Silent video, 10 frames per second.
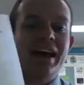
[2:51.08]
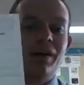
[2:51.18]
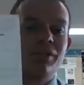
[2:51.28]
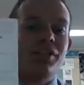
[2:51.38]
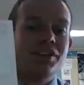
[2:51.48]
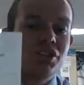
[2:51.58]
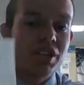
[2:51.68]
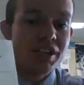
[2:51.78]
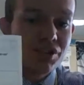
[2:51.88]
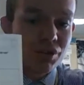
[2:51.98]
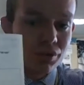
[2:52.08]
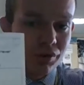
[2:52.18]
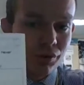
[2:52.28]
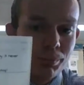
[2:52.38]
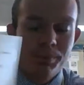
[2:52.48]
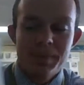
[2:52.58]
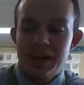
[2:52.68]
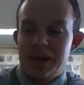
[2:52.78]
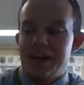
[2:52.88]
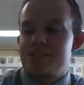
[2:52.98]
out this sheet to the group.
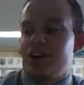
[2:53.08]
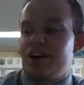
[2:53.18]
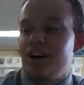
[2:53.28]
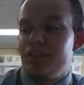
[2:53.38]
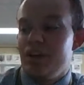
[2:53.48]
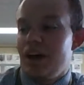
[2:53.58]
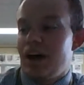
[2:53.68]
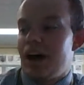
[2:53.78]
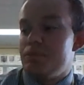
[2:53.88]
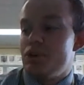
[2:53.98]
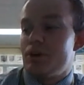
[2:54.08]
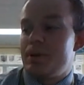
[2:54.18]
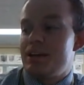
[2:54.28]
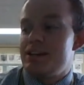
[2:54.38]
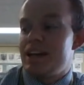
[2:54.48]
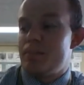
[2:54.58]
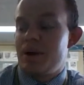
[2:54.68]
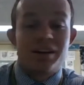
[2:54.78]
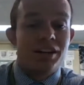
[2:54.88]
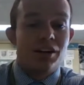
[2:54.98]
It's called European Native
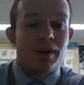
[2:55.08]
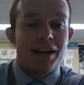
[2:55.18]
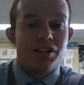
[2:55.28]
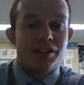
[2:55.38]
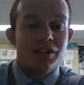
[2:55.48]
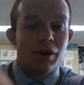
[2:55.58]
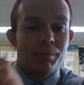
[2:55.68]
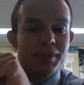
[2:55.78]
American Interactions.